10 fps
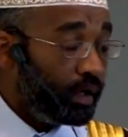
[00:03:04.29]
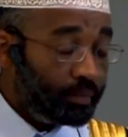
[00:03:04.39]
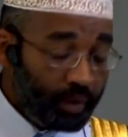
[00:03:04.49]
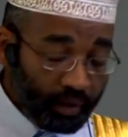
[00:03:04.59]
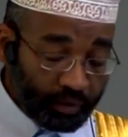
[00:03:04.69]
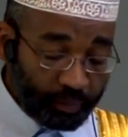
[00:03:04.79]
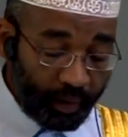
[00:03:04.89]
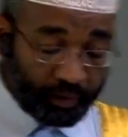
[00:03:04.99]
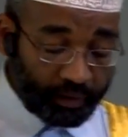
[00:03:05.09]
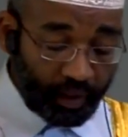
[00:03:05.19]
And may Allah
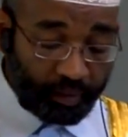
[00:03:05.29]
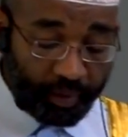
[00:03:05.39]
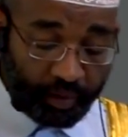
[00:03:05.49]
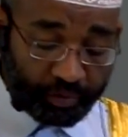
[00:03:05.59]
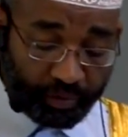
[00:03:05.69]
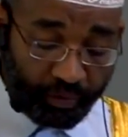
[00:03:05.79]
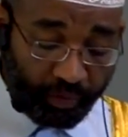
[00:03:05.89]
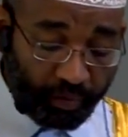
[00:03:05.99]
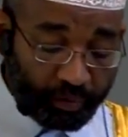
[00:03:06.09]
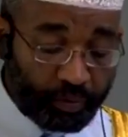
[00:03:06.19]
subhanahu wa ta'ala make us
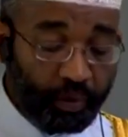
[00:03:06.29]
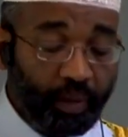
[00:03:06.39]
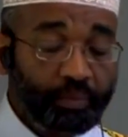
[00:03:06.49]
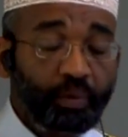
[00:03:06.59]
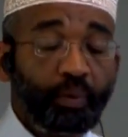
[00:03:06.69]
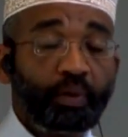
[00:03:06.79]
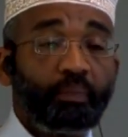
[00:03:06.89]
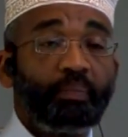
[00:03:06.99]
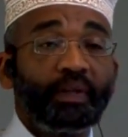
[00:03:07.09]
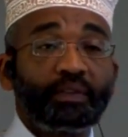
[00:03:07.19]
of those who come to know the
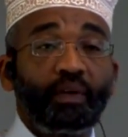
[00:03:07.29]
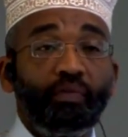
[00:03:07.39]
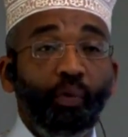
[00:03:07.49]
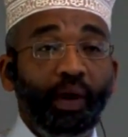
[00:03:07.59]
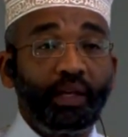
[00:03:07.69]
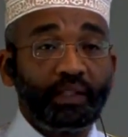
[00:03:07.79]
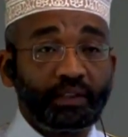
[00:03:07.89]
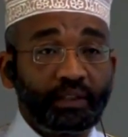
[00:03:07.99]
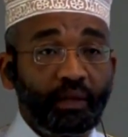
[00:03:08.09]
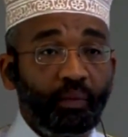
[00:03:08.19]
best of
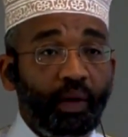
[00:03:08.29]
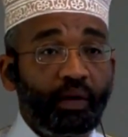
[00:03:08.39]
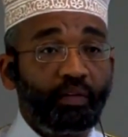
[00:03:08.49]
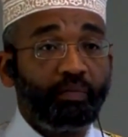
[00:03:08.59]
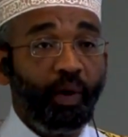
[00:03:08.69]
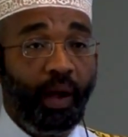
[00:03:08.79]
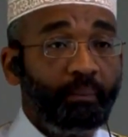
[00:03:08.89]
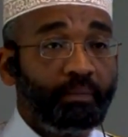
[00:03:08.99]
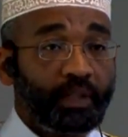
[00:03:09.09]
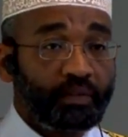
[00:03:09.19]
ways, the way of
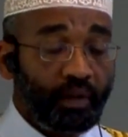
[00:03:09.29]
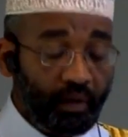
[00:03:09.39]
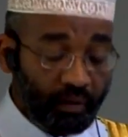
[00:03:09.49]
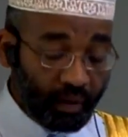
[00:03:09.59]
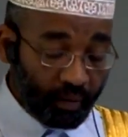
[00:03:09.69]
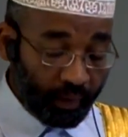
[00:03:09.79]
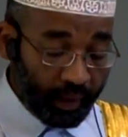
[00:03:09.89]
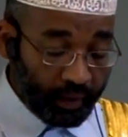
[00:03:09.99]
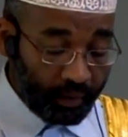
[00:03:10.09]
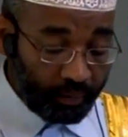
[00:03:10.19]
Muhammad sallallahu
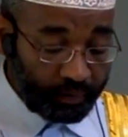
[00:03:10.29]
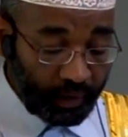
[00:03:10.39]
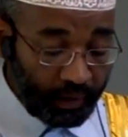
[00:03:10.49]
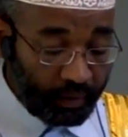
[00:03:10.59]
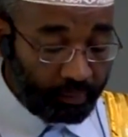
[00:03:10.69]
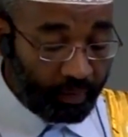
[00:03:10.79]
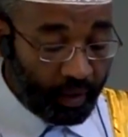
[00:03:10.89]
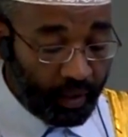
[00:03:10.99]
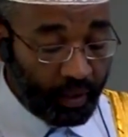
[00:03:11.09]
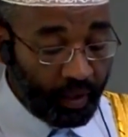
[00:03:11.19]
alayhi wasallam,
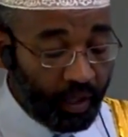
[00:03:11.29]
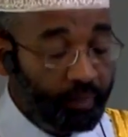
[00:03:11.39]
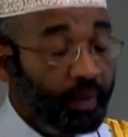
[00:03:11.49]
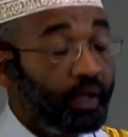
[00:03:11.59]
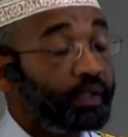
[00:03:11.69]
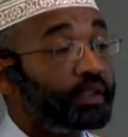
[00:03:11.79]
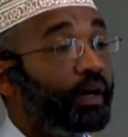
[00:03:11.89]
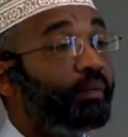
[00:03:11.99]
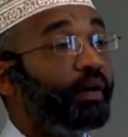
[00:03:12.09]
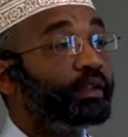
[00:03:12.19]
and make us
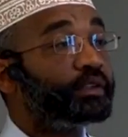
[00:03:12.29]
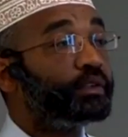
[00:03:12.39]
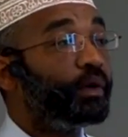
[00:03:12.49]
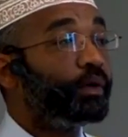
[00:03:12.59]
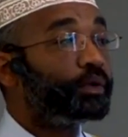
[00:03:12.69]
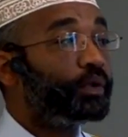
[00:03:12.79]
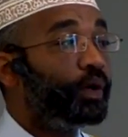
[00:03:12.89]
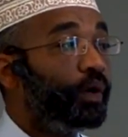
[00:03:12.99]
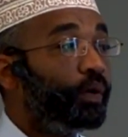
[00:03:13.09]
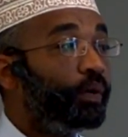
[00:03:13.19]
amongst those
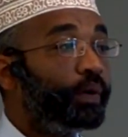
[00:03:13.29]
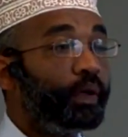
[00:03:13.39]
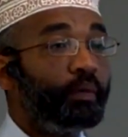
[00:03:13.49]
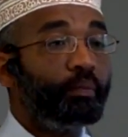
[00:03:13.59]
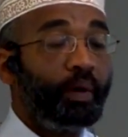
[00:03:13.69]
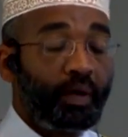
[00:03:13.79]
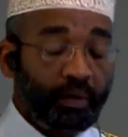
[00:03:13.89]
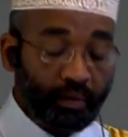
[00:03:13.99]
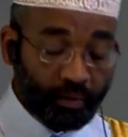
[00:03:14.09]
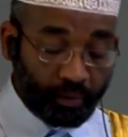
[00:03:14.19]
who
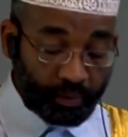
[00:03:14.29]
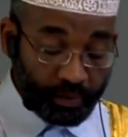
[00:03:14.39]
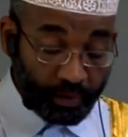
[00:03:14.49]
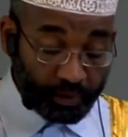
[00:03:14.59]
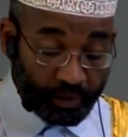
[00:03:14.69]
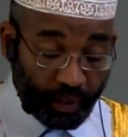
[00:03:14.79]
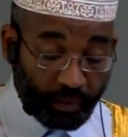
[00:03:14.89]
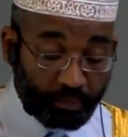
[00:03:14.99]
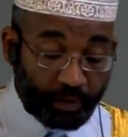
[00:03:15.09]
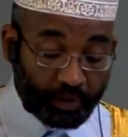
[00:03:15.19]
embark on such
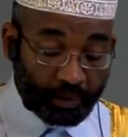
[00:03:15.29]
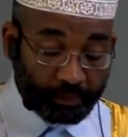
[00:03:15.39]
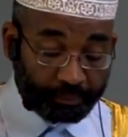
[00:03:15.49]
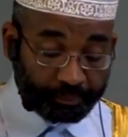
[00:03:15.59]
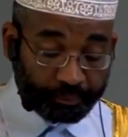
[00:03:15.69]
a mission.